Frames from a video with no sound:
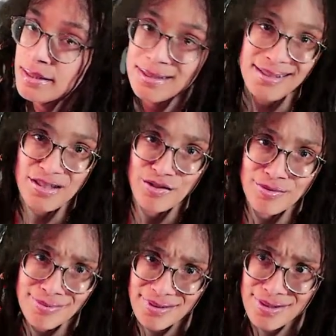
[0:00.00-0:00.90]
That's
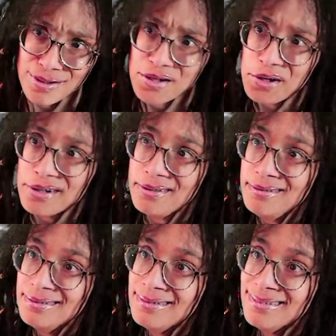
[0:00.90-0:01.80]
good.
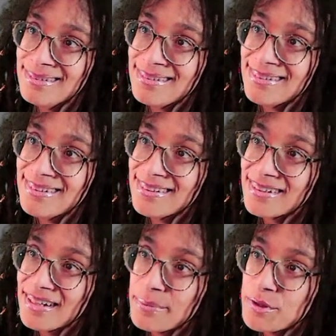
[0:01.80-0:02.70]

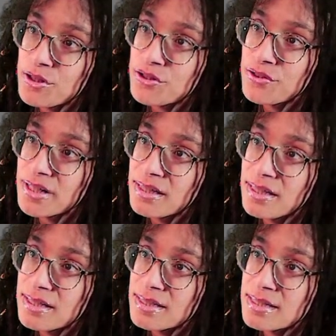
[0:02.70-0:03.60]
Okay, I'm going to shrink
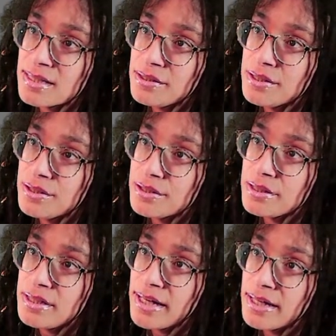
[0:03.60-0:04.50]
this cylinder
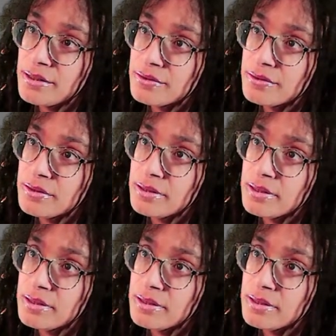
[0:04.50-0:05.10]
down.